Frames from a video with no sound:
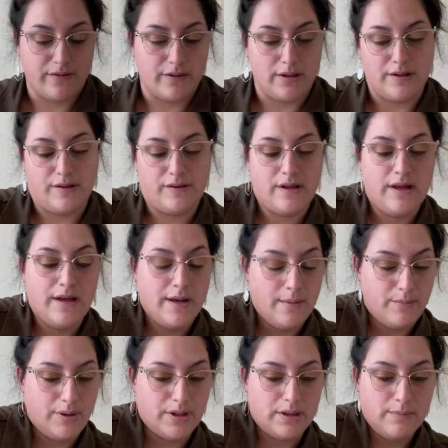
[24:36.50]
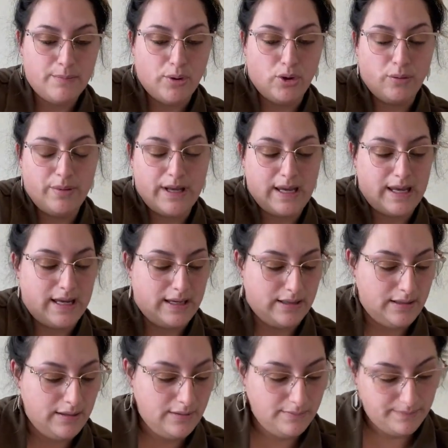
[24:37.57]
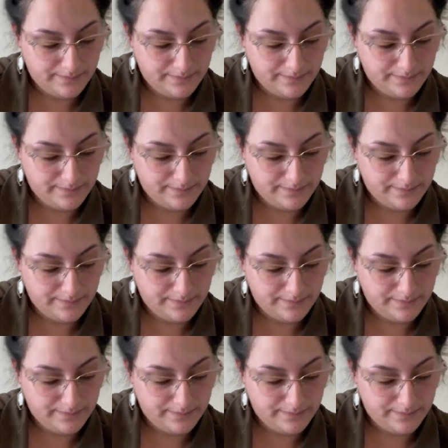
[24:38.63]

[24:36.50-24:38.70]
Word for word: So let's put the bulb in.